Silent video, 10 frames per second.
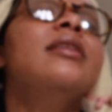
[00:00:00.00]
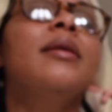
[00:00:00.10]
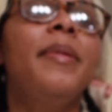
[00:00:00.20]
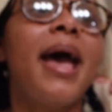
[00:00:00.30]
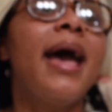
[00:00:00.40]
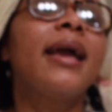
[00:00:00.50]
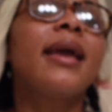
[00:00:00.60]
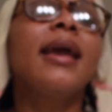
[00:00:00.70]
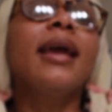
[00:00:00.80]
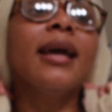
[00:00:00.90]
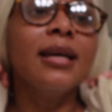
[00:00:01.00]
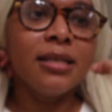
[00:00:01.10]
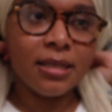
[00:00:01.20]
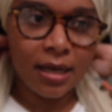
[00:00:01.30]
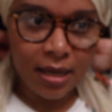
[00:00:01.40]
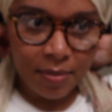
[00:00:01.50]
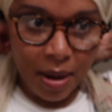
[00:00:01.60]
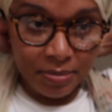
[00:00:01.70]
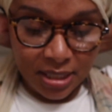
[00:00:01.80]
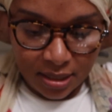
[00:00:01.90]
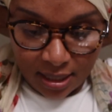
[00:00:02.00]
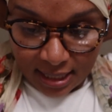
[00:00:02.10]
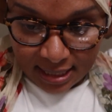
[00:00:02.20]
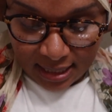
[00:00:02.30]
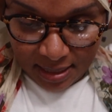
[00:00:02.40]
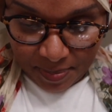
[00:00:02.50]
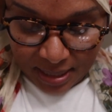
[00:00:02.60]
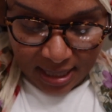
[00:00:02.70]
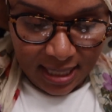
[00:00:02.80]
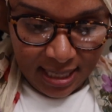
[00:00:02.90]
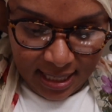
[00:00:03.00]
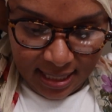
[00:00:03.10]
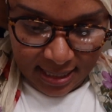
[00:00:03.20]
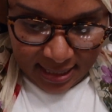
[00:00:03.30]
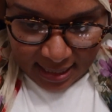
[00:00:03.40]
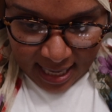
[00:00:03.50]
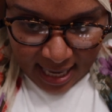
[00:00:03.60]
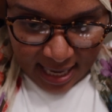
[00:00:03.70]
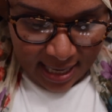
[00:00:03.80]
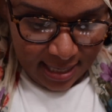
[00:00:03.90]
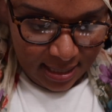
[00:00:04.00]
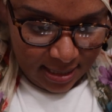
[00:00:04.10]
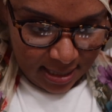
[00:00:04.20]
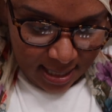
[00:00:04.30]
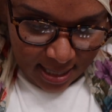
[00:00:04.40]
to the back, and I'm just gonna sweep in these and